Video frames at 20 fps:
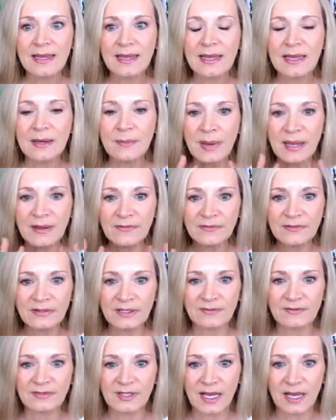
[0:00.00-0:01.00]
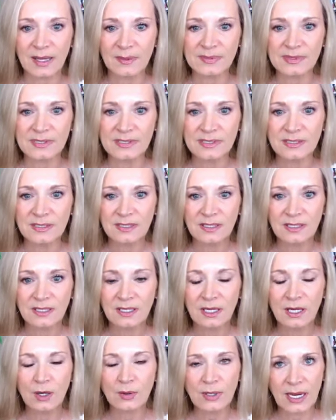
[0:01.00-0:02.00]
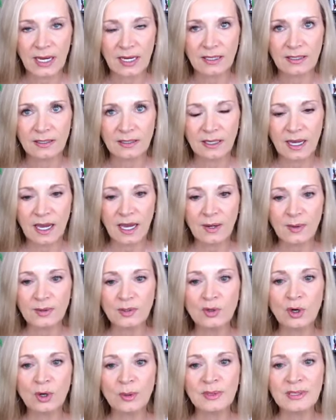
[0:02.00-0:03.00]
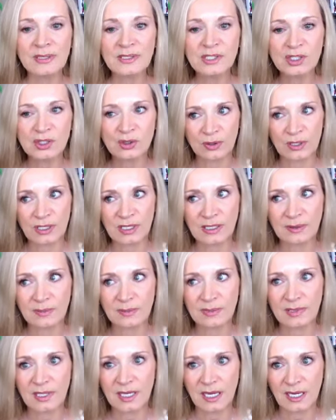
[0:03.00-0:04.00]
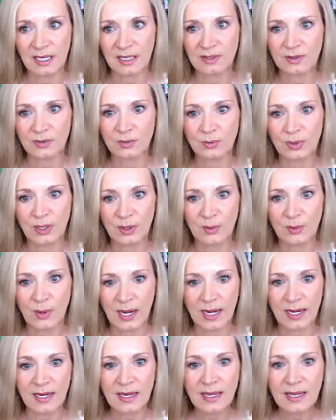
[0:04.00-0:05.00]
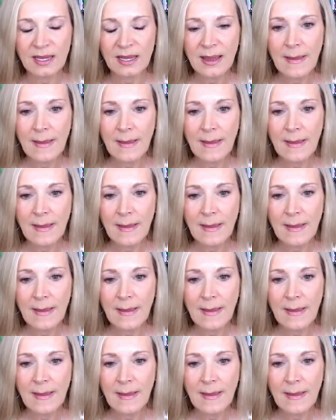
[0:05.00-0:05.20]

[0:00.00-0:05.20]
in my flip flops. Okay, I would normally scream and run away,